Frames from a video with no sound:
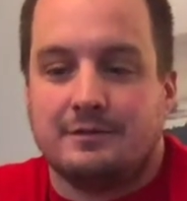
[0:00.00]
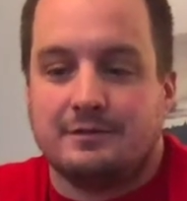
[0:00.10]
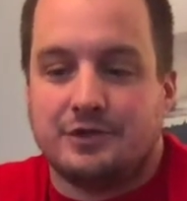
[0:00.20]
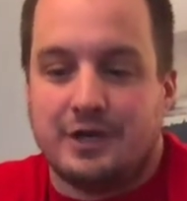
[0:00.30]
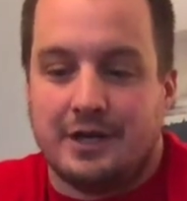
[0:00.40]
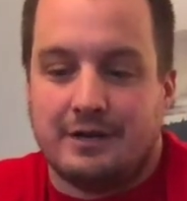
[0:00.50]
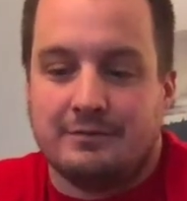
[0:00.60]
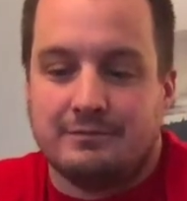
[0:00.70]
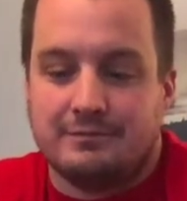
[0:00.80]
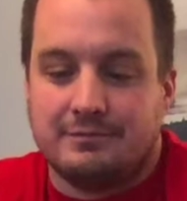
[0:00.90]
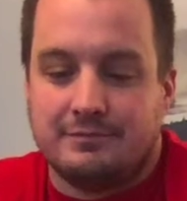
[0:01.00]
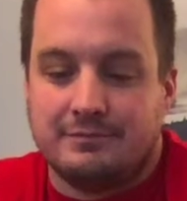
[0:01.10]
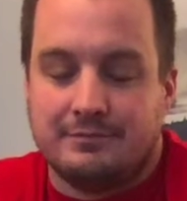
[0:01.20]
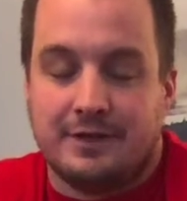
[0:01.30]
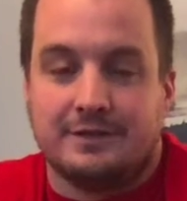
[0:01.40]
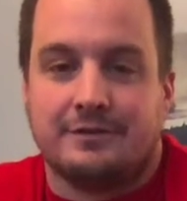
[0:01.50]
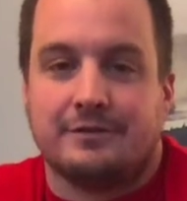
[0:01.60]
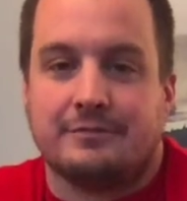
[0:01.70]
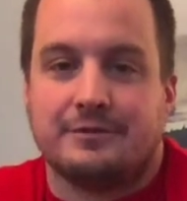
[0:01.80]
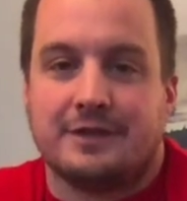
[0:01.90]
chain based here in
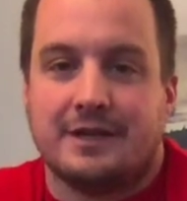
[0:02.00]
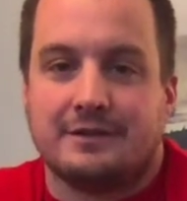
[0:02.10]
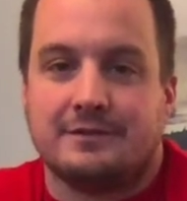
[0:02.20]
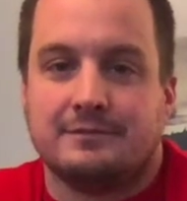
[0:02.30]
Wisconsin,